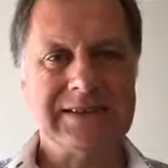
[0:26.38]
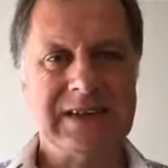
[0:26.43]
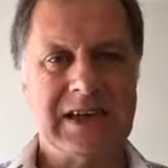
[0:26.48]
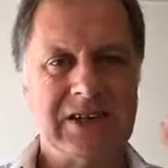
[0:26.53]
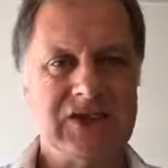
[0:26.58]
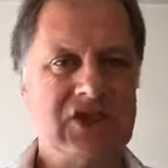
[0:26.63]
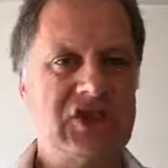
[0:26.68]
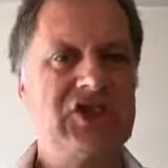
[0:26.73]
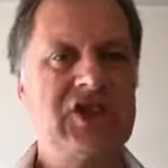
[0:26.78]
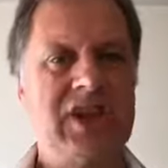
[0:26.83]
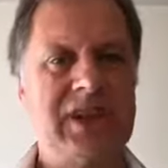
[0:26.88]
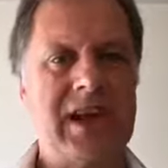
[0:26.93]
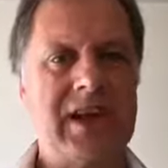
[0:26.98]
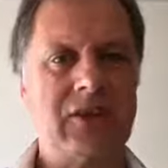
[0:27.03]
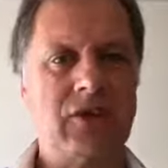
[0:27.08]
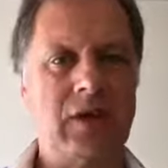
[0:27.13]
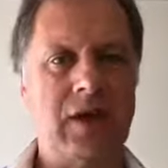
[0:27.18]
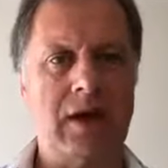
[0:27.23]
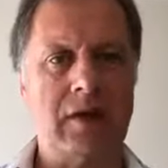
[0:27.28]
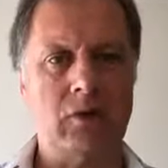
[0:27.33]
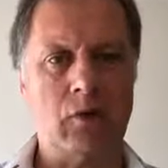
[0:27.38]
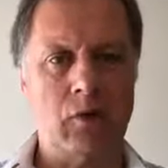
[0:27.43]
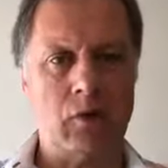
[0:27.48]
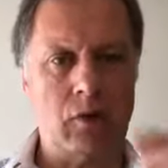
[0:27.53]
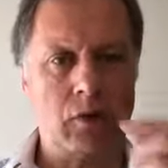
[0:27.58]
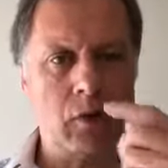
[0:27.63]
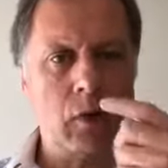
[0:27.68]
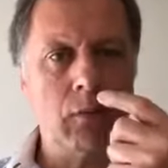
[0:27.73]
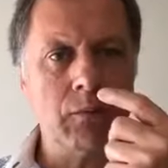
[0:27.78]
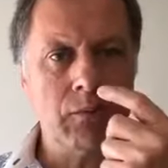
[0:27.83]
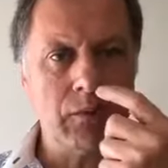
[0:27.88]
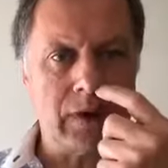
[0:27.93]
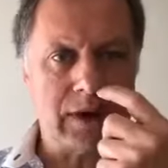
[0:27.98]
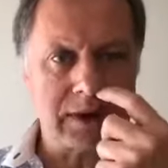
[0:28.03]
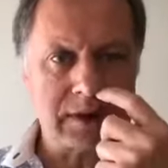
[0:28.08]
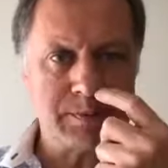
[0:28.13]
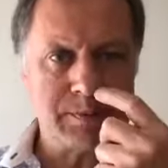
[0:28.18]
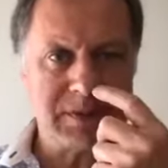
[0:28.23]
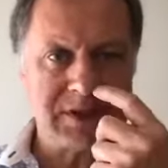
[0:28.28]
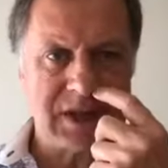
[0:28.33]
disconnect there, or a
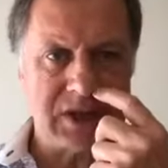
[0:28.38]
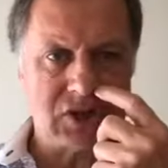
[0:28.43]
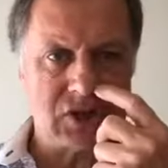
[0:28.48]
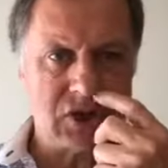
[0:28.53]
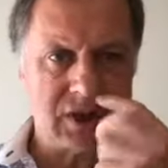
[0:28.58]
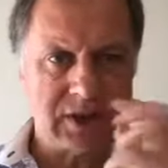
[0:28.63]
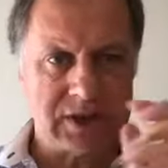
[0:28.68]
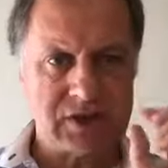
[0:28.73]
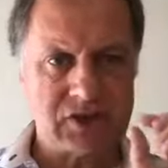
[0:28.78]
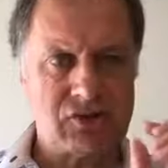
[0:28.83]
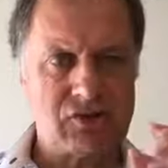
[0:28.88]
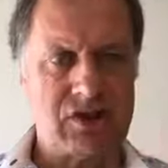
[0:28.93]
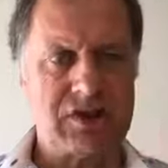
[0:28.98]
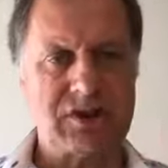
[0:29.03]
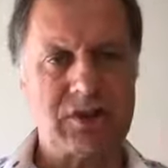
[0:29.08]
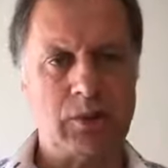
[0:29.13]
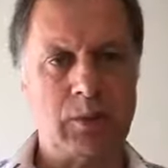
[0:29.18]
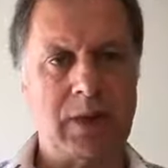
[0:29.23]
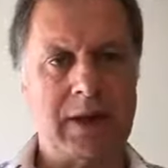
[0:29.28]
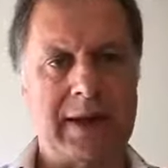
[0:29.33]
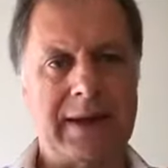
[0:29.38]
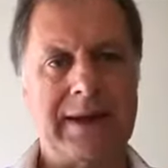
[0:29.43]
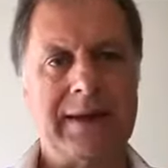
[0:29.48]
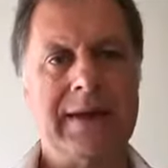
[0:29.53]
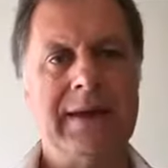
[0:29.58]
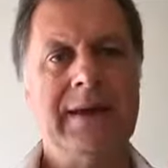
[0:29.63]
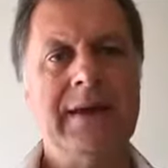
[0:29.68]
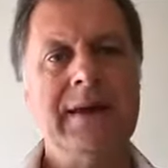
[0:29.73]
conflict potentially straight away,